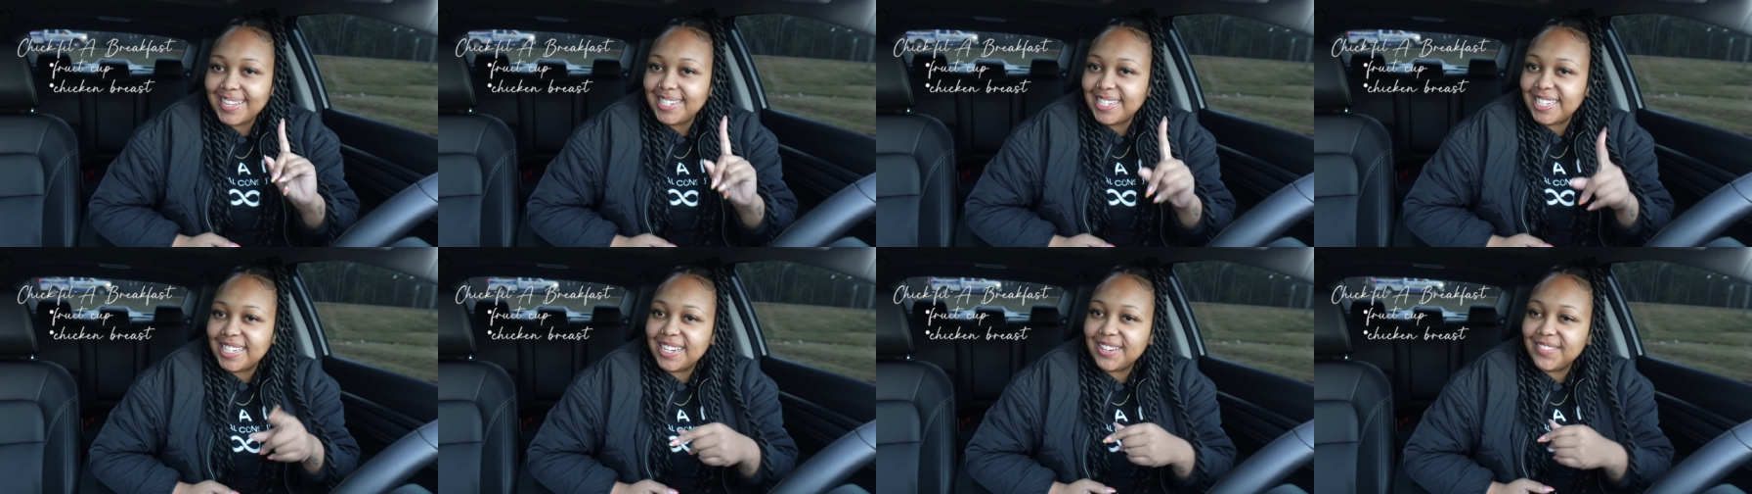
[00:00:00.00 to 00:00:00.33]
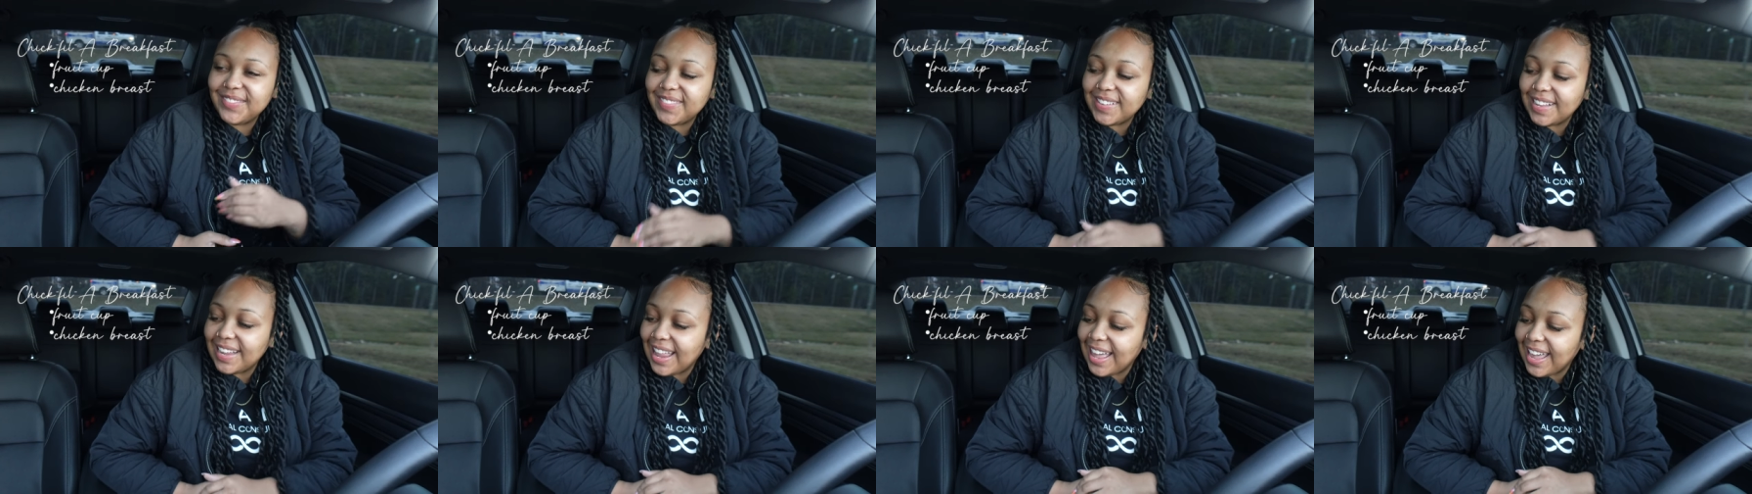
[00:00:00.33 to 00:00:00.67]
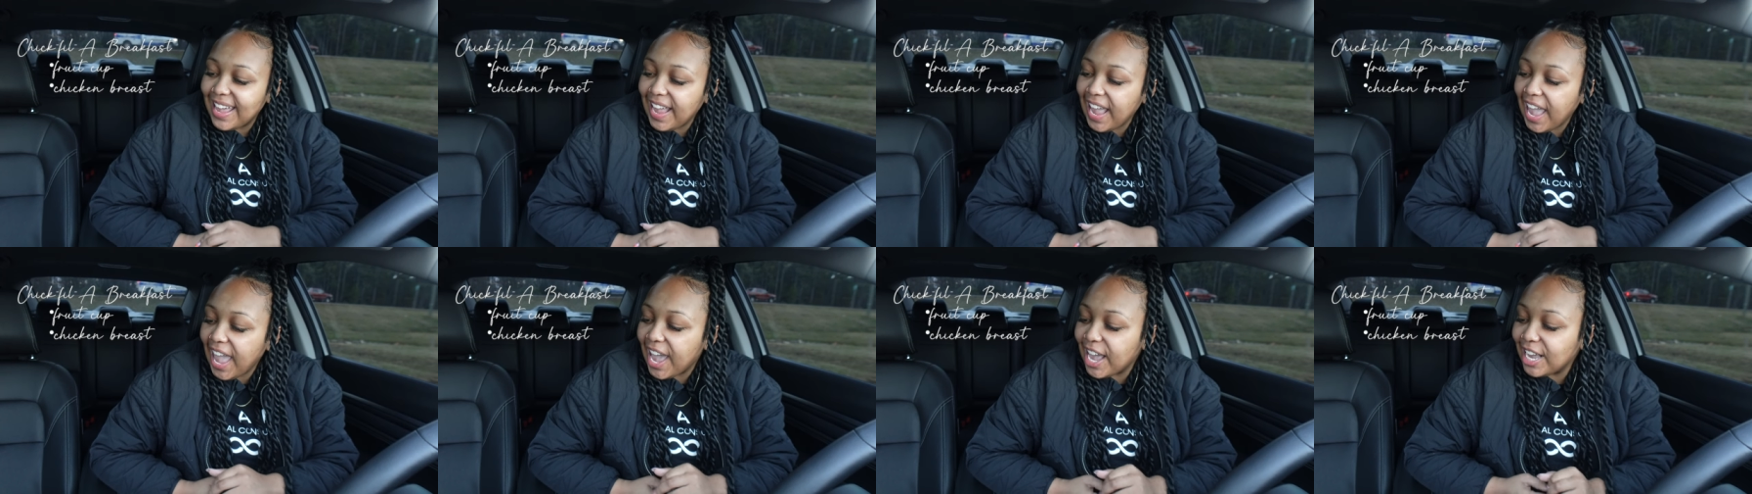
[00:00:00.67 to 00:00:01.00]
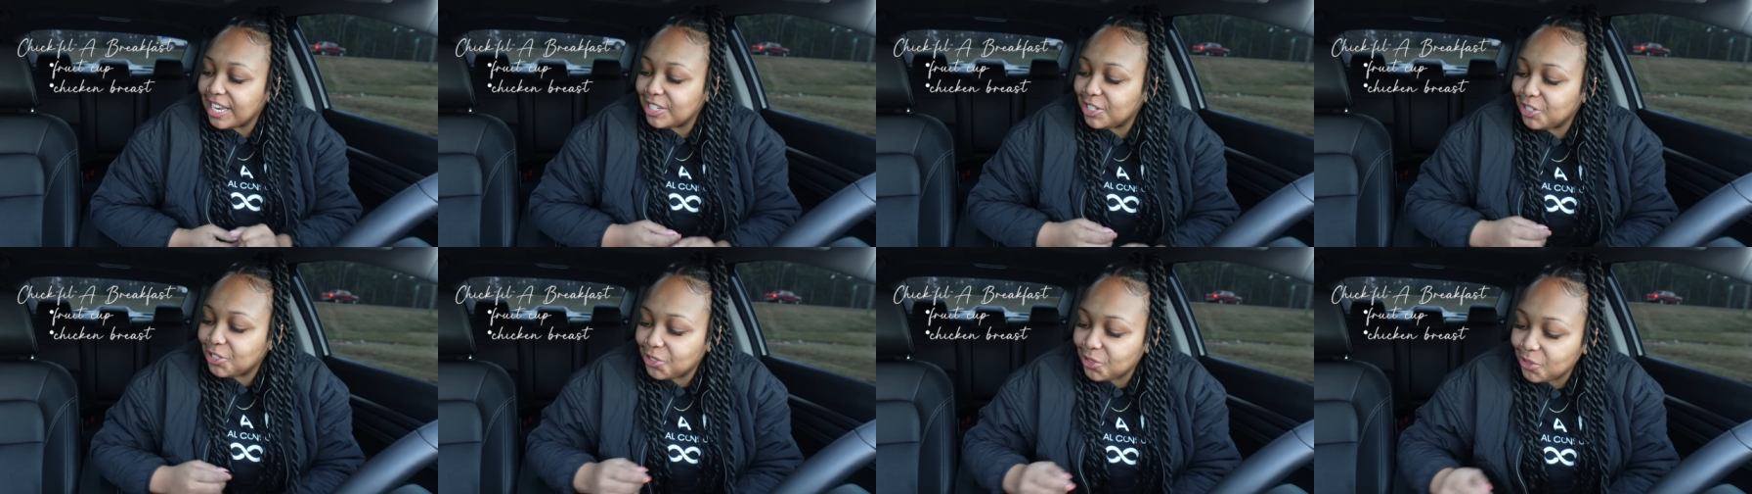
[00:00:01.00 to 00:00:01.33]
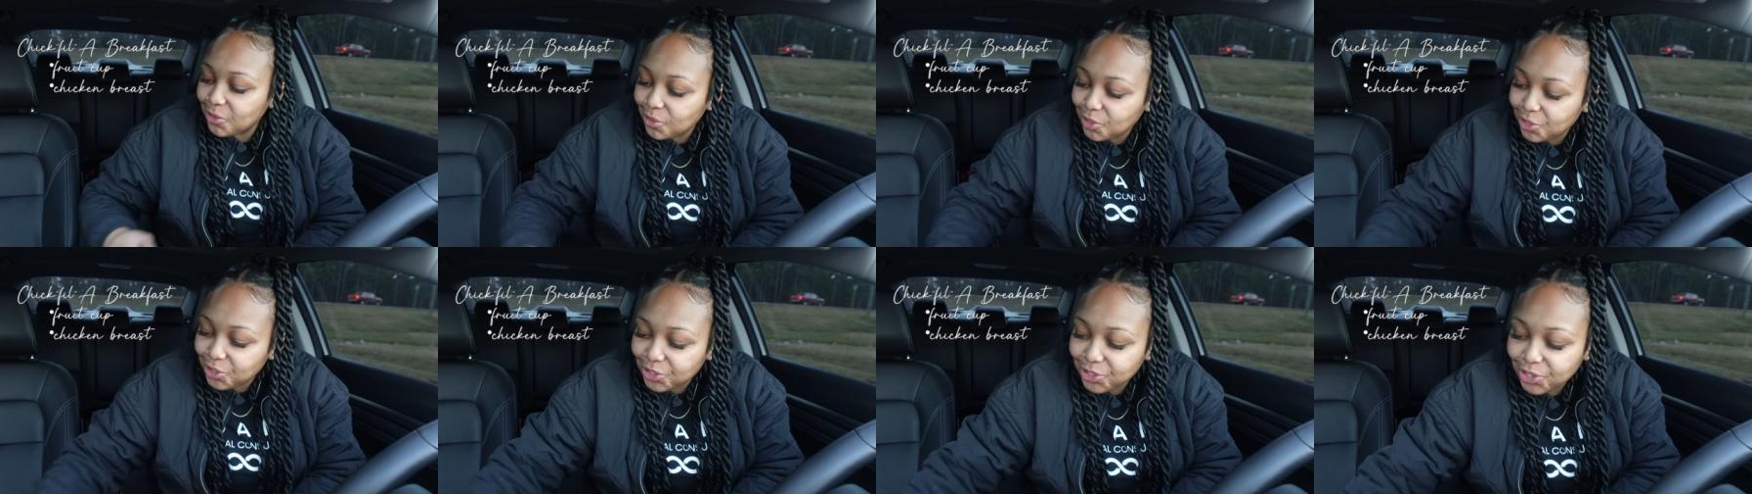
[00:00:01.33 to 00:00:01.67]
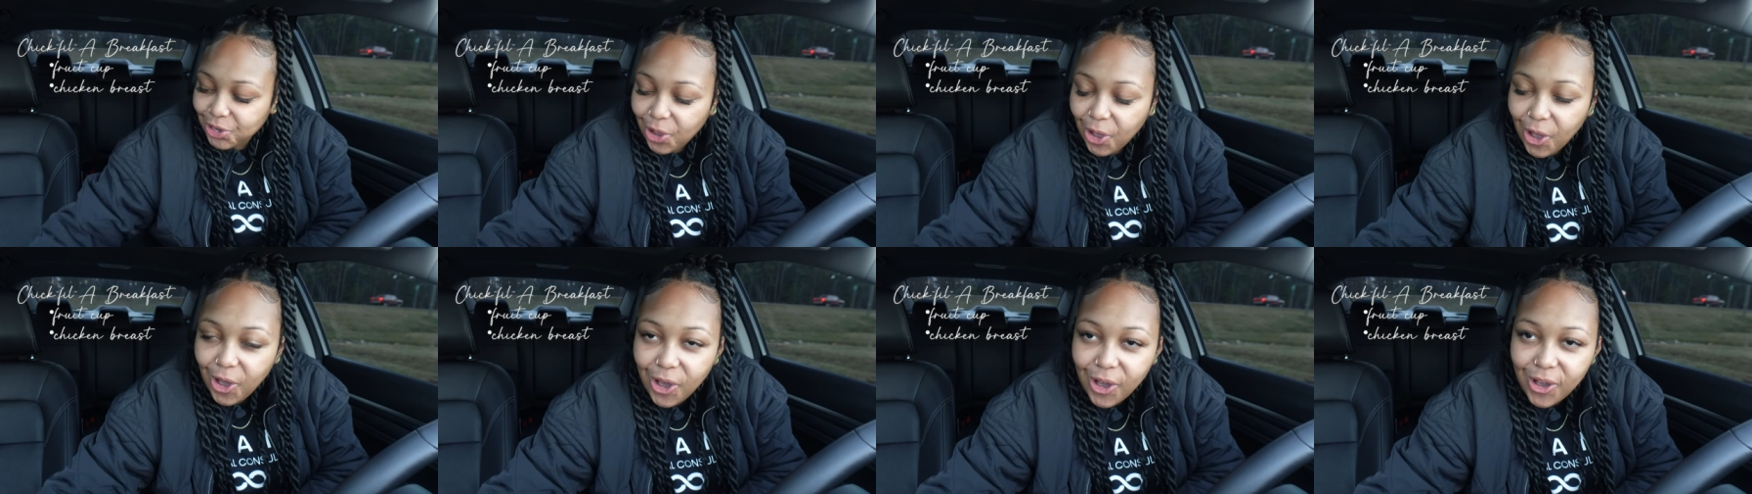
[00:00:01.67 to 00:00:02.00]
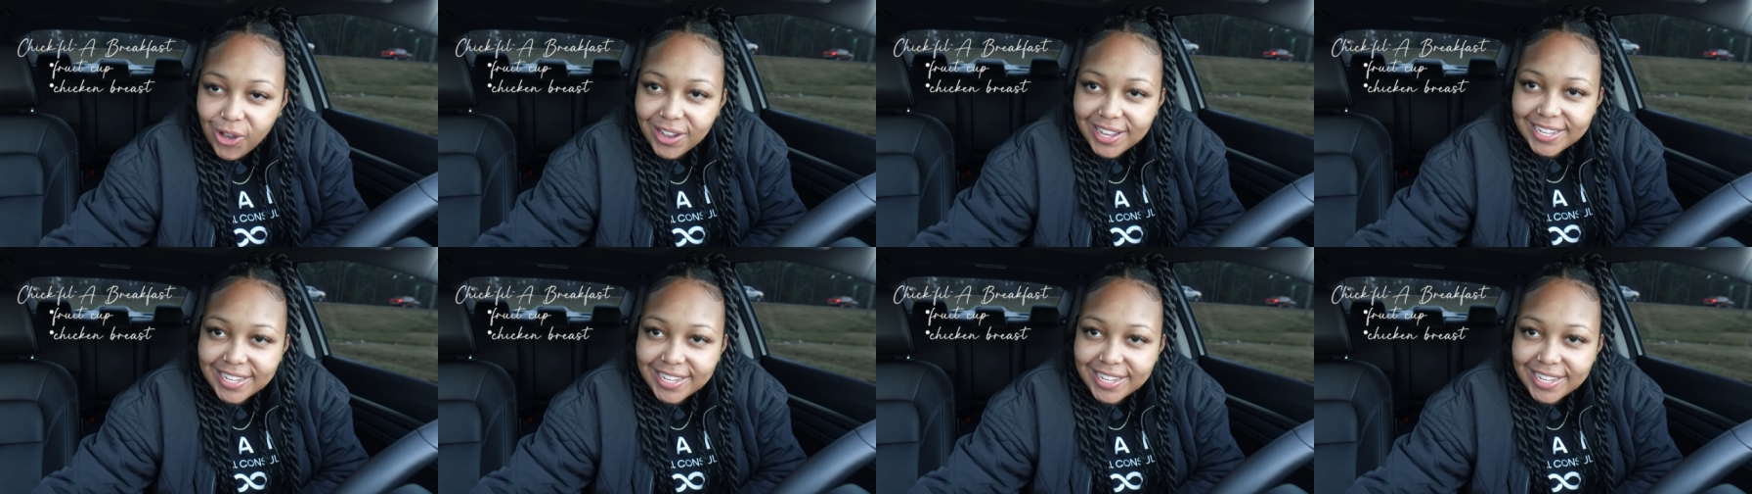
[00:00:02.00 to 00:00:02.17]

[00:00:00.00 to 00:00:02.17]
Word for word: Chick-fil-A as you saw